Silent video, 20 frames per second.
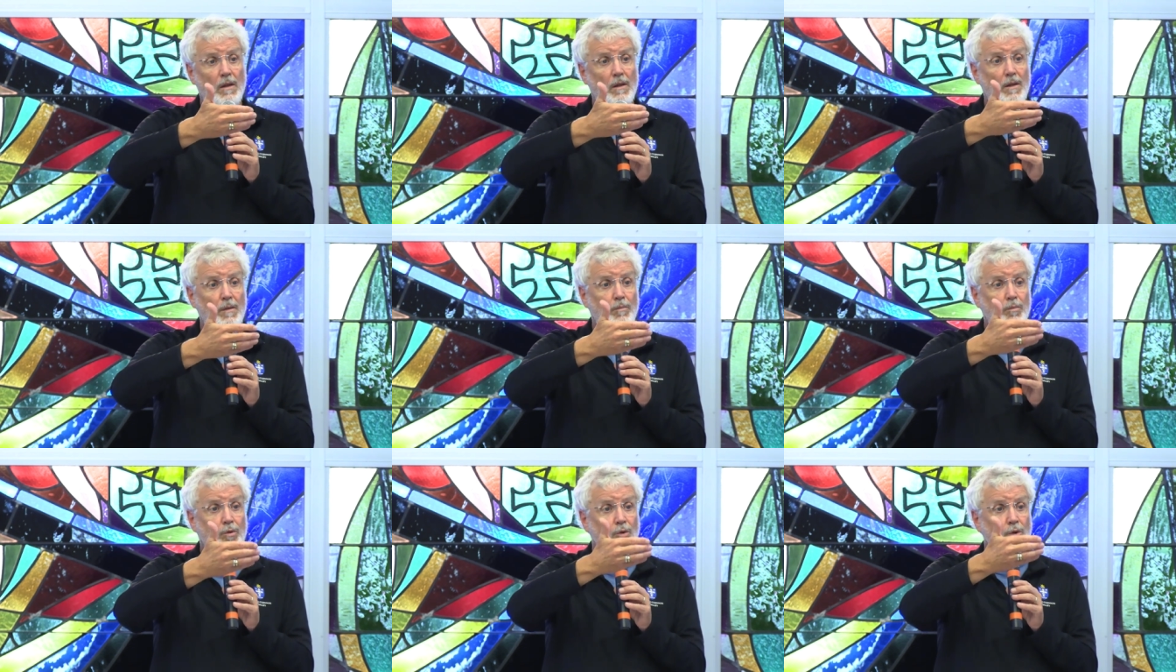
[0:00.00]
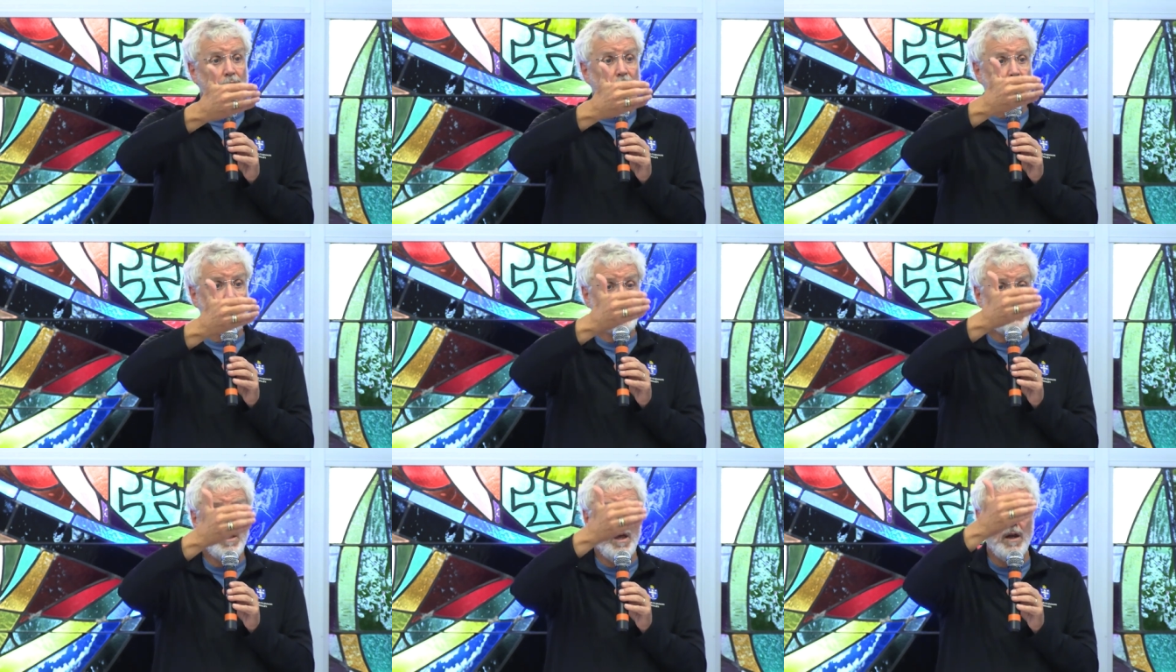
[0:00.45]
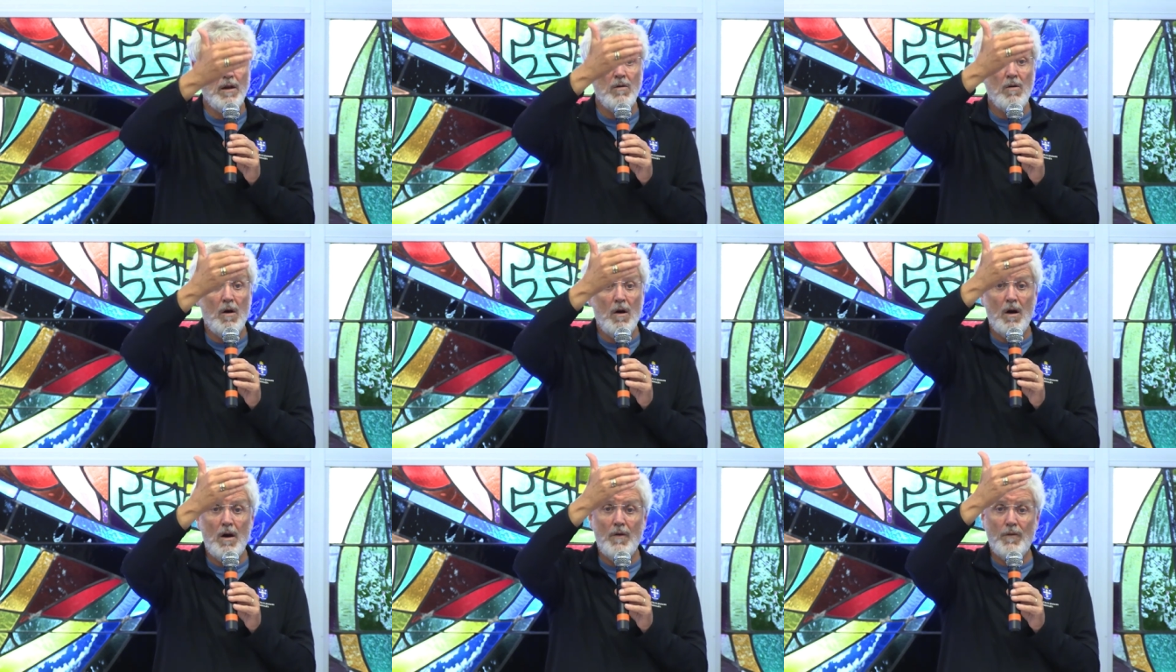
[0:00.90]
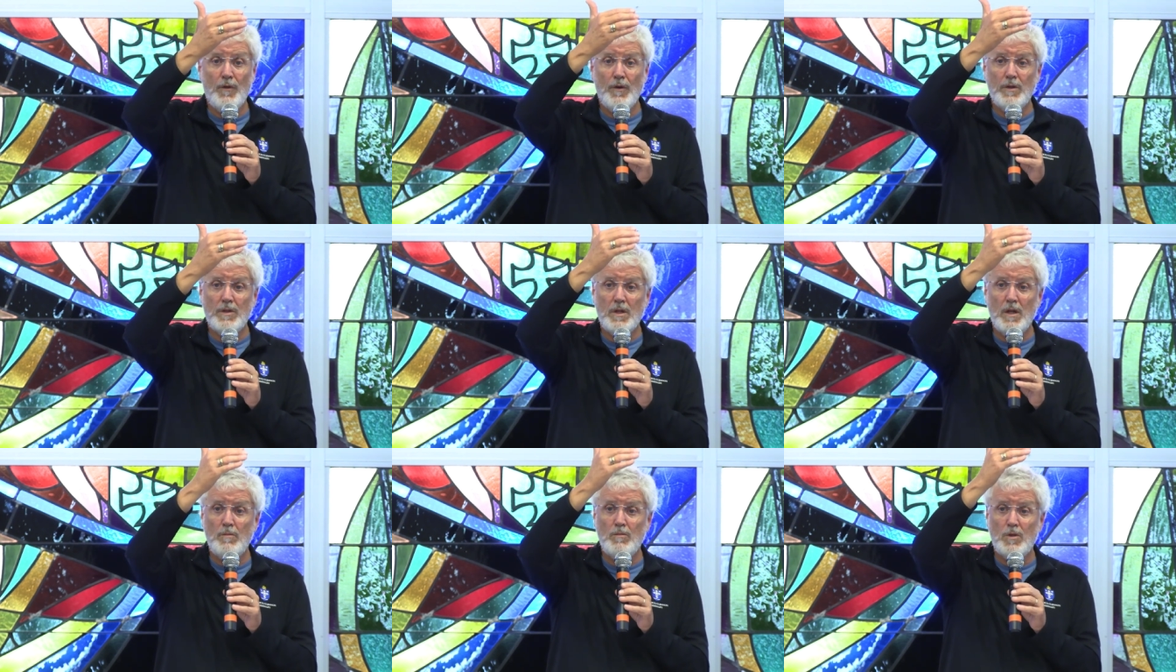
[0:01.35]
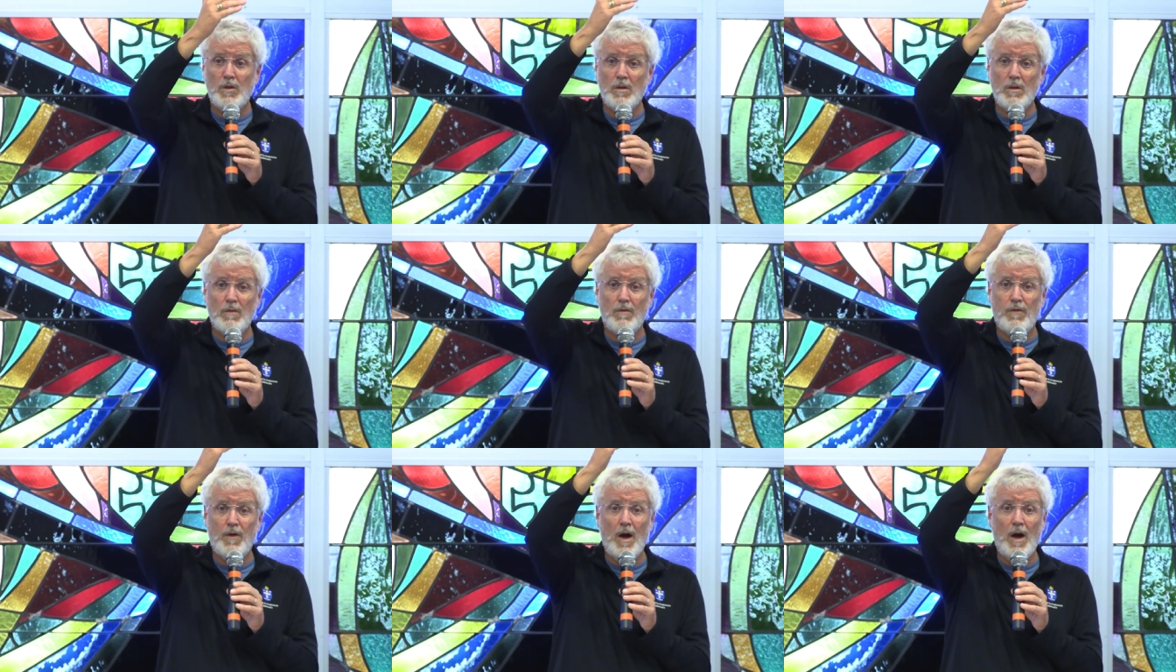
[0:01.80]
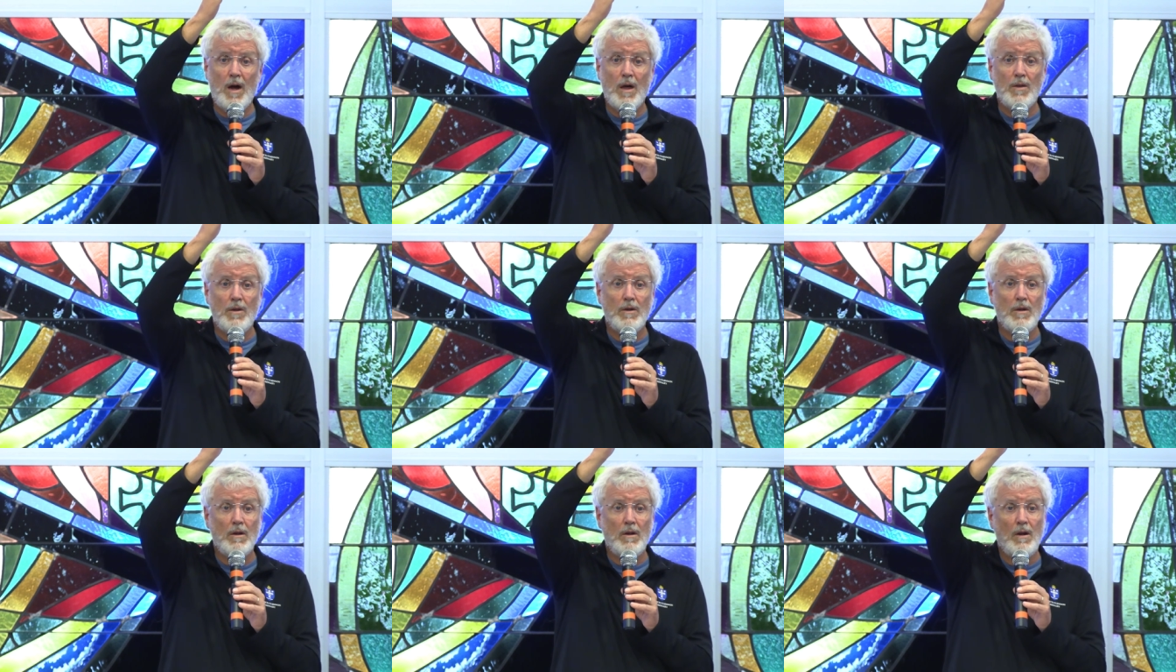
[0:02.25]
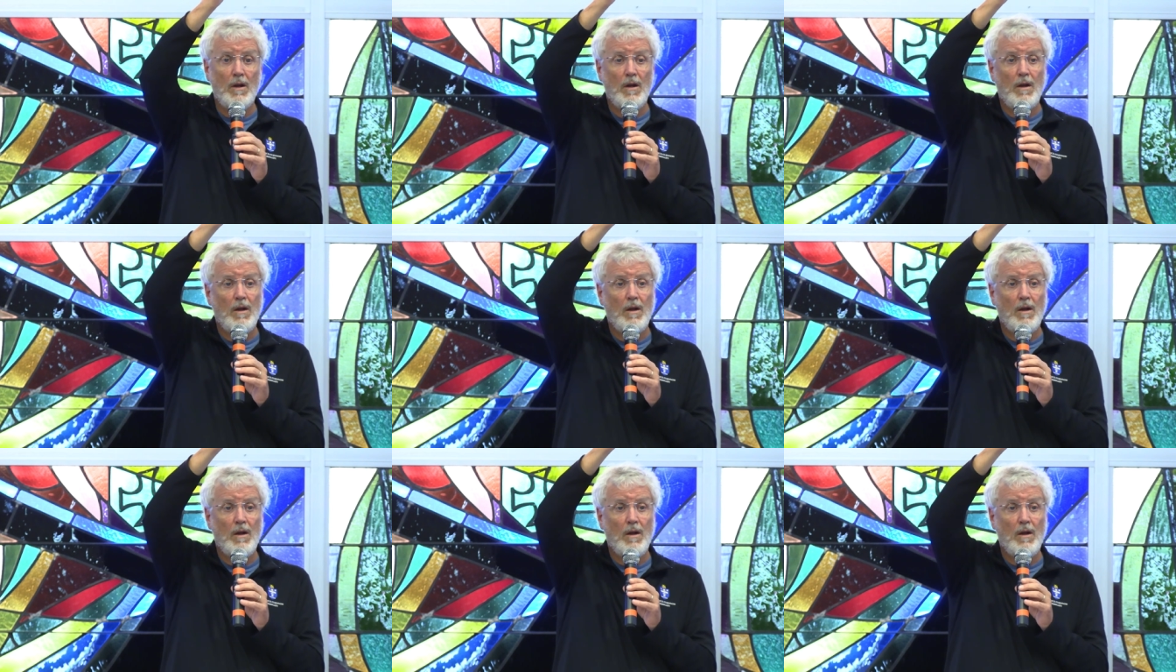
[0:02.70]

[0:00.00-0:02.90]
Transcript: The priest then offers them to the Father.